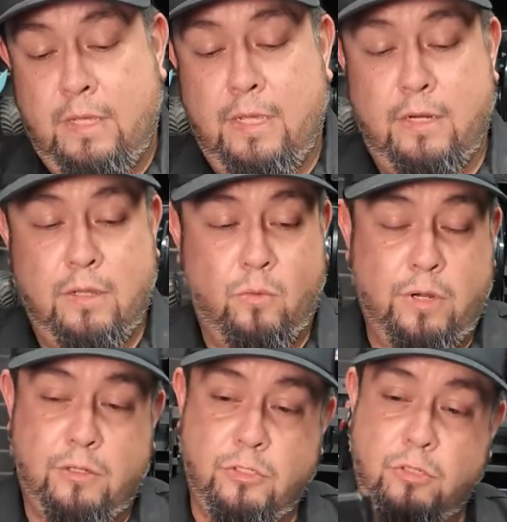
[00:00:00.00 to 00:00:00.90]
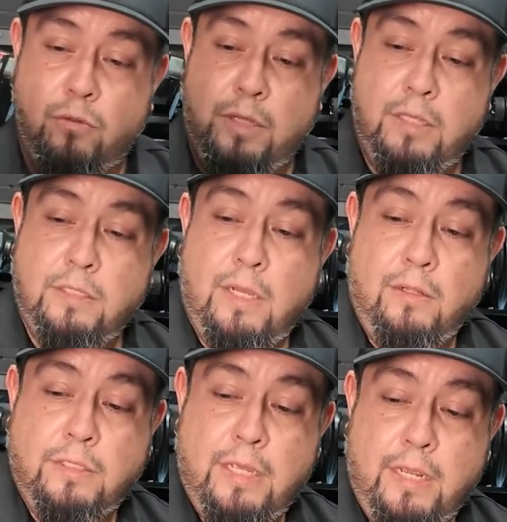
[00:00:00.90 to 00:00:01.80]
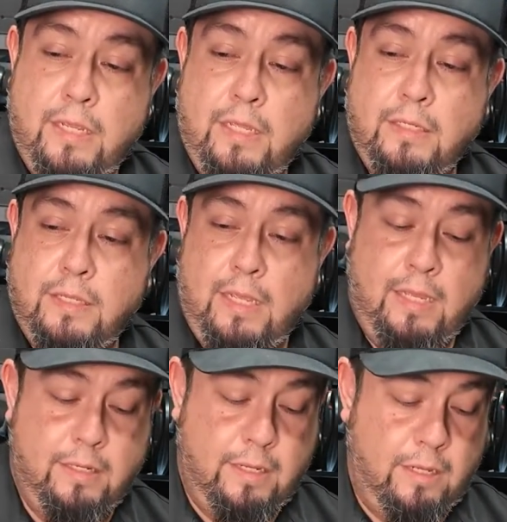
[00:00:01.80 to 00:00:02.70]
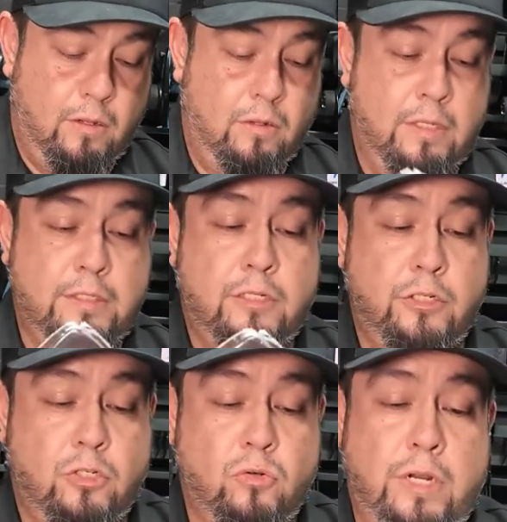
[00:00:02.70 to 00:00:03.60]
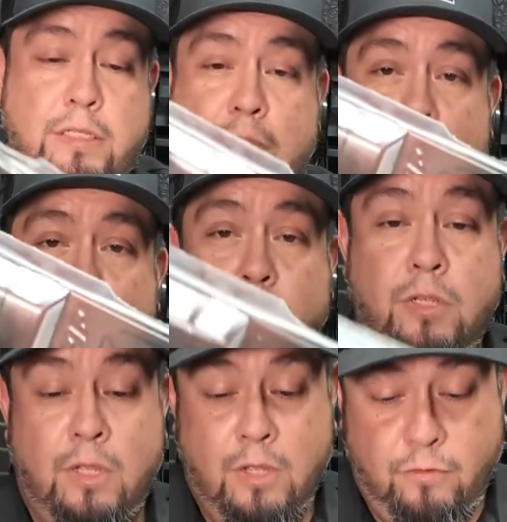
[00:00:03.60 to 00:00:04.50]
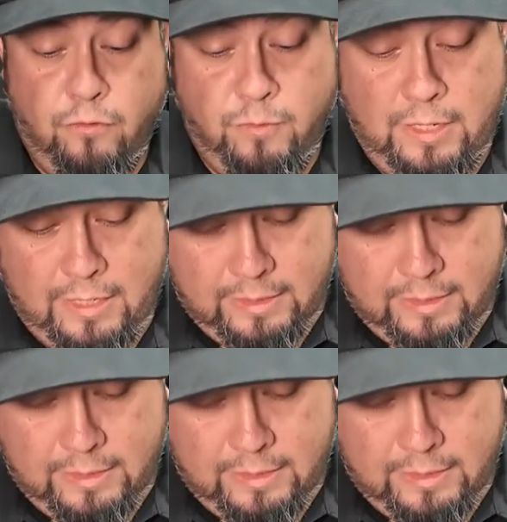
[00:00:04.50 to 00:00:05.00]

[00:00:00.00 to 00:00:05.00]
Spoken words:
and what I'll do is I'll take it and I'll essentially trace out from the